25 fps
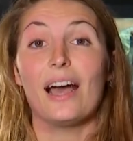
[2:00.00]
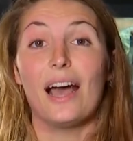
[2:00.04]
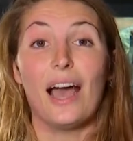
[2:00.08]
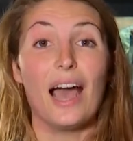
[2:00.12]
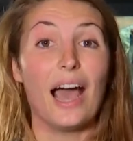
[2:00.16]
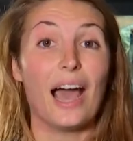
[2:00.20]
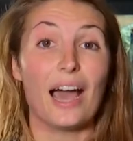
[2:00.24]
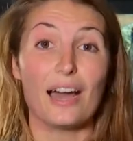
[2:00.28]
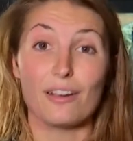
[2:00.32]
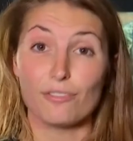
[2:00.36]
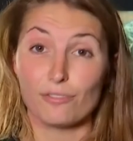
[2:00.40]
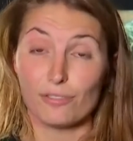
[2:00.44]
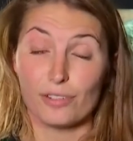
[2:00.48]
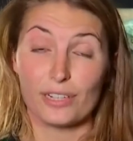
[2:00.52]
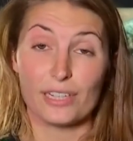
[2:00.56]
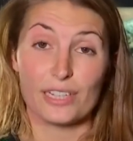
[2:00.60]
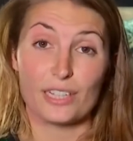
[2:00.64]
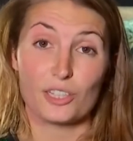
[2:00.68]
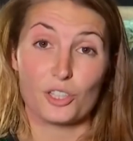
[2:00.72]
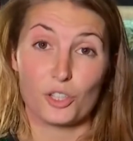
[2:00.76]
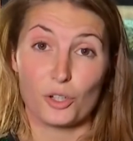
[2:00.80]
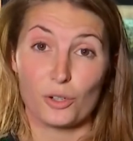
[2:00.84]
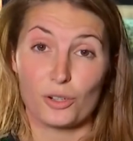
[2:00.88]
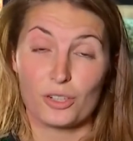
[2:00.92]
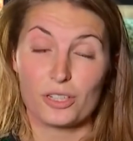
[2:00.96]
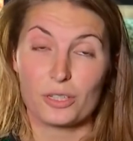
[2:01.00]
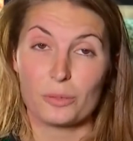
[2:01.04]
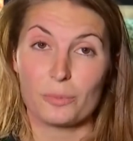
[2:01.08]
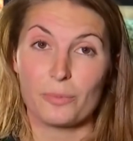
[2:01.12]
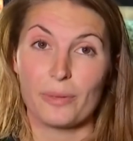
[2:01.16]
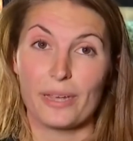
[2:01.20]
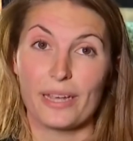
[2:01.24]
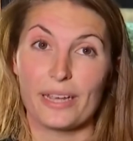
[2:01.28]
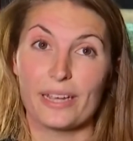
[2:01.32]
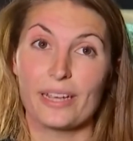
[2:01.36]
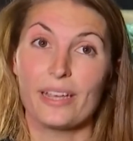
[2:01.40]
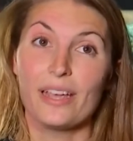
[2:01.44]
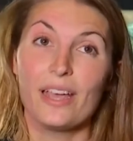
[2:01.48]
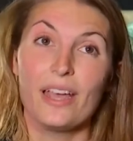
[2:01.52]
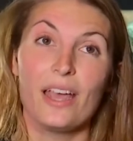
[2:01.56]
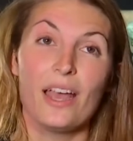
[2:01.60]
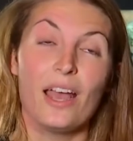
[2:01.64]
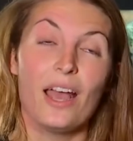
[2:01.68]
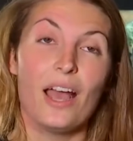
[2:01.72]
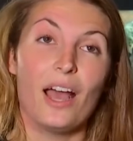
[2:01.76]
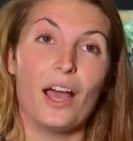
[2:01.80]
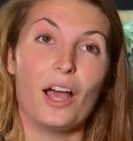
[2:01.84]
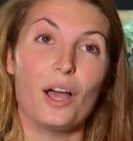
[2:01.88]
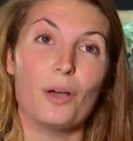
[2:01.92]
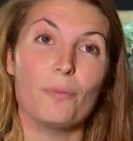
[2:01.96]
have really shocked me.
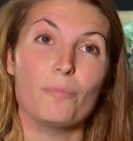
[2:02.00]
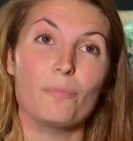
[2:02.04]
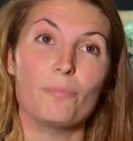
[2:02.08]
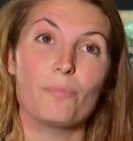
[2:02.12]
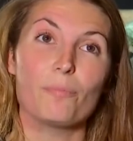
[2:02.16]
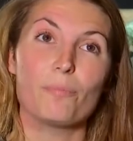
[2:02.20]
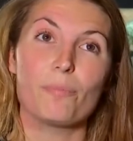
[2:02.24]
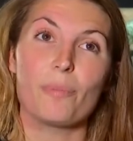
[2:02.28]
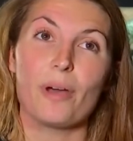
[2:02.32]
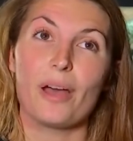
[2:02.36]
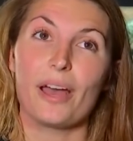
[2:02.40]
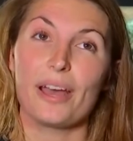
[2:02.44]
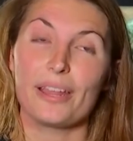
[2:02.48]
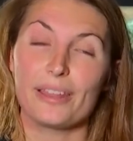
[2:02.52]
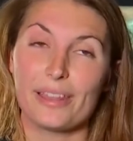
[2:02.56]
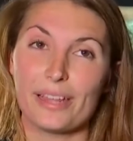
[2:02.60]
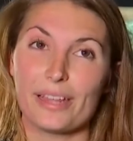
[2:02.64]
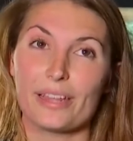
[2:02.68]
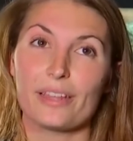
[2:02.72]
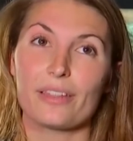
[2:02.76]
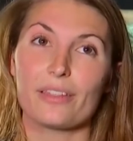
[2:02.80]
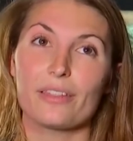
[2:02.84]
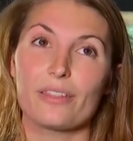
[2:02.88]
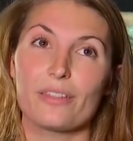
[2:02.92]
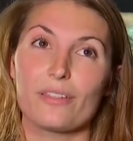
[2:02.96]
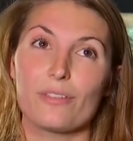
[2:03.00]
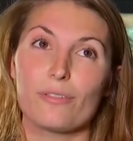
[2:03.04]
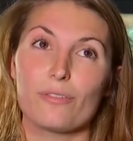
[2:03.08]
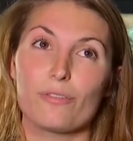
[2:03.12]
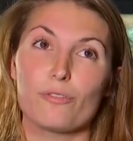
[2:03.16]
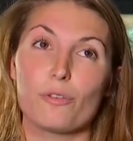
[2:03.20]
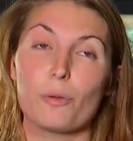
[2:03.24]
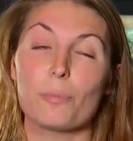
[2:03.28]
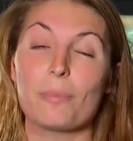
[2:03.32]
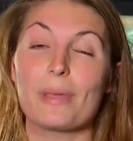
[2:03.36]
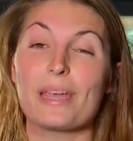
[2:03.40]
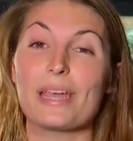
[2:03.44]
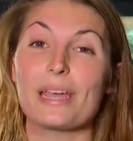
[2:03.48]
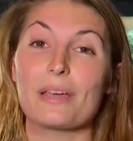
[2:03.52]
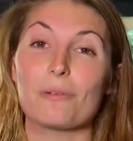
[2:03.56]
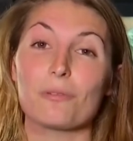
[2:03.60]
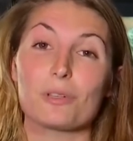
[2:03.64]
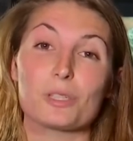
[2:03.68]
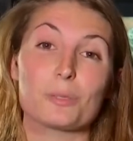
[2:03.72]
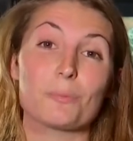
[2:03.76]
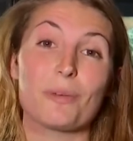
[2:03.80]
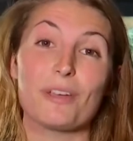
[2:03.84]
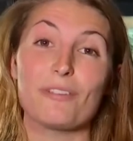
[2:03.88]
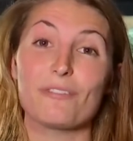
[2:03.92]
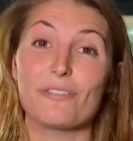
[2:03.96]
But I think for me, it
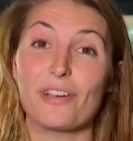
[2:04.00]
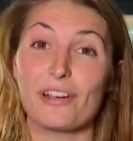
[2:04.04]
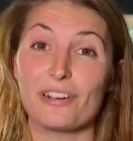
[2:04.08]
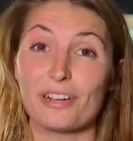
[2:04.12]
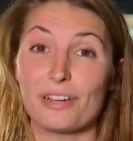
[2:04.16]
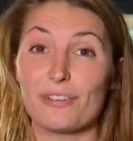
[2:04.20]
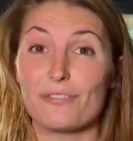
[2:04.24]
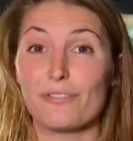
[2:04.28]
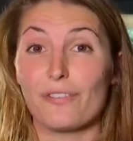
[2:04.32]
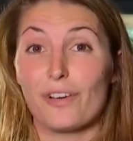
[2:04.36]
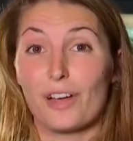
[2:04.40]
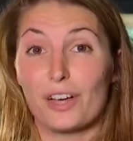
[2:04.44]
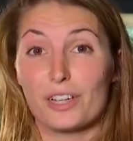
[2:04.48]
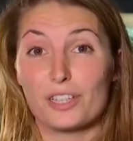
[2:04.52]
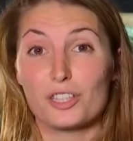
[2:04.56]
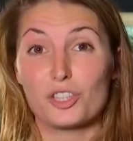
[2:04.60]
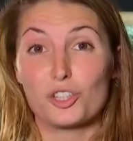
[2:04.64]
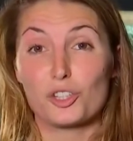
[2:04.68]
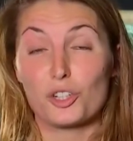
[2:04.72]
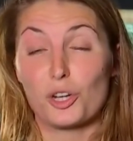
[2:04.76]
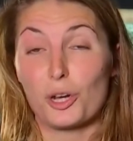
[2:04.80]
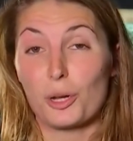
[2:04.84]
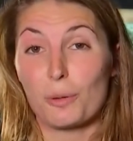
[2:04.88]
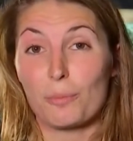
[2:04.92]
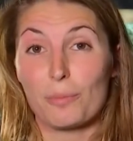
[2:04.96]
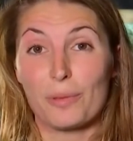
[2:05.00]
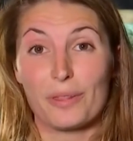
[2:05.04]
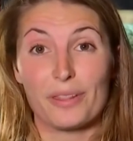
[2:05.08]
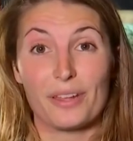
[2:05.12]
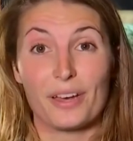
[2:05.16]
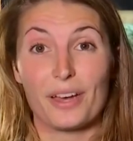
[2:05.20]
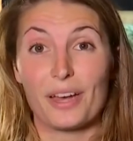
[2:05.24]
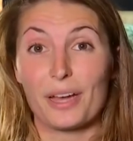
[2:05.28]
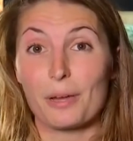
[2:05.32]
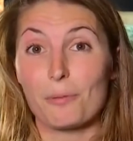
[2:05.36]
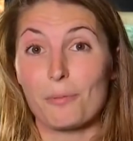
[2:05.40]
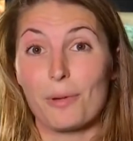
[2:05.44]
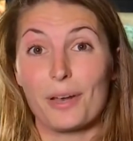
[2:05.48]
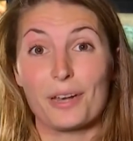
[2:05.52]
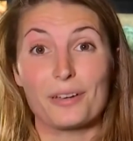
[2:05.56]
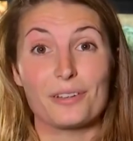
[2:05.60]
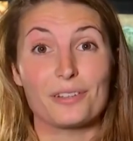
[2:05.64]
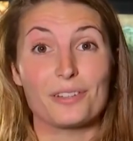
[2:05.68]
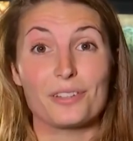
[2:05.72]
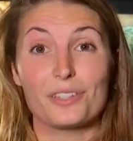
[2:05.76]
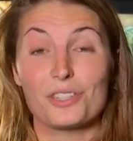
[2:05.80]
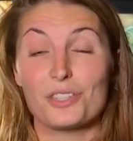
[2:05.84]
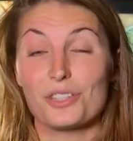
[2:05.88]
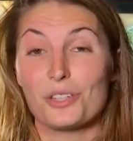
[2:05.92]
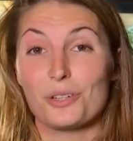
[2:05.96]
was my very first trip that I
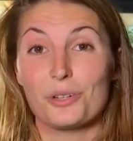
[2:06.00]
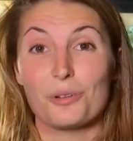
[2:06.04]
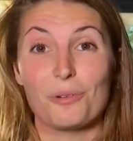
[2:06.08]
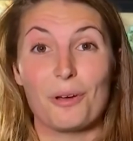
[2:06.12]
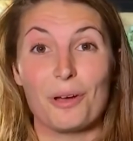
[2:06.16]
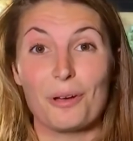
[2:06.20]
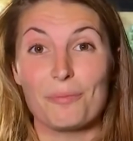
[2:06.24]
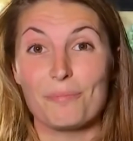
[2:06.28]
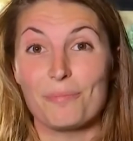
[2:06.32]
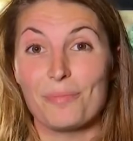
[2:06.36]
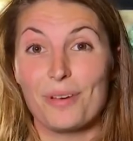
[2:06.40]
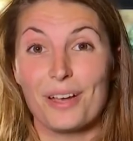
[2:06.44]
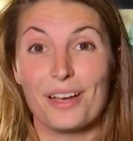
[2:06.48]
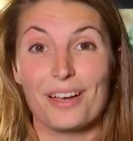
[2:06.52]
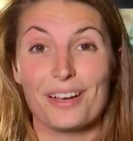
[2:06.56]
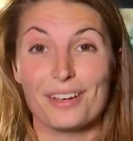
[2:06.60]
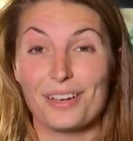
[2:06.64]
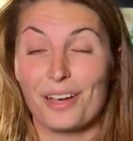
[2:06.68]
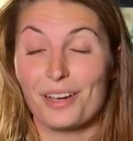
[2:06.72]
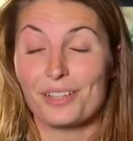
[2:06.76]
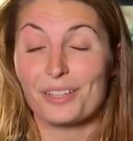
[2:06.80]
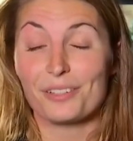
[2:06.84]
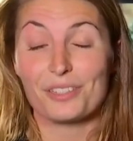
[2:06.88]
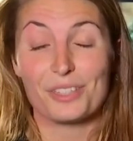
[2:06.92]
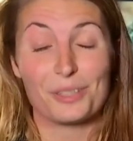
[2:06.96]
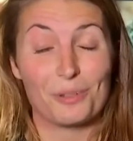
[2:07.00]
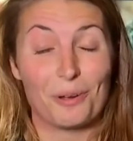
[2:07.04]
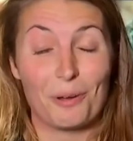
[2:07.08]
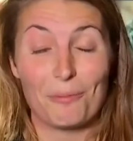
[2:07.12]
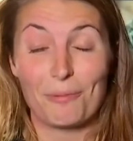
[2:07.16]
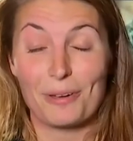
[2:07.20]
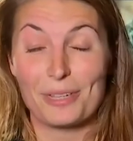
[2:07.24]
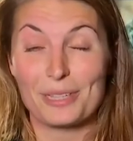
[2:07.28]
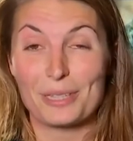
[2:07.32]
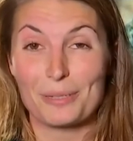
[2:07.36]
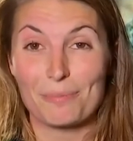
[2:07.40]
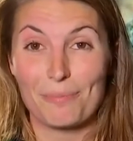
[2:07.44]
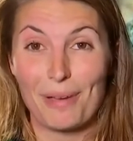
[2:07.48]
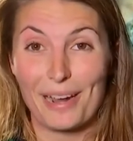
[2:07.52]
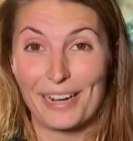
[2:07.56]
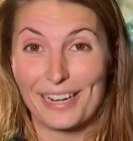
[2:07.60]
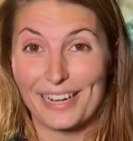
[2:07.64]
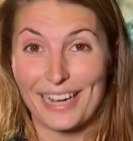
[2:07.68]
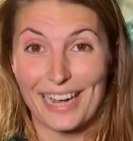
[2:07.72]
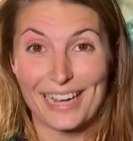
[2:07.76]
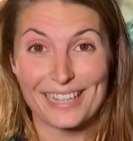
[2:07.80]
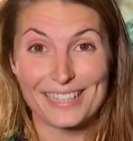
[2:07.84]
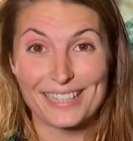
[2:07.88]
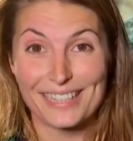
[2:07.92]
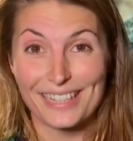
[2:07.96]
went to. So I went to
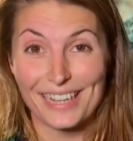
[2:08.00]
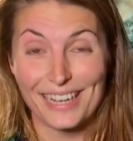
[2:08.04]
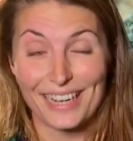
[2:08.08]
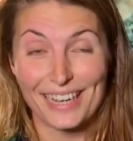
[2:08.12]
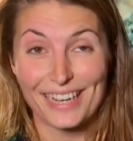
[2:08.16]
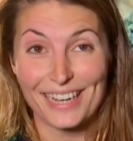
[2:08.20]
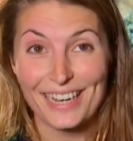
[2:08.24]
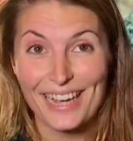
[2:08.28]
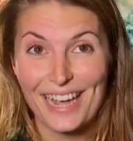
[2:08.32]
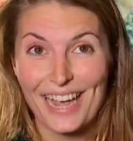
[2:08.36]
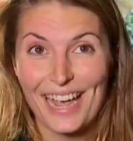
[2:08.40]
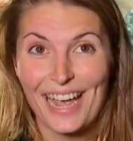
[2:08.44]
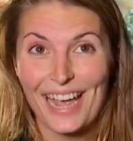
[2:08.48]
Madagascar,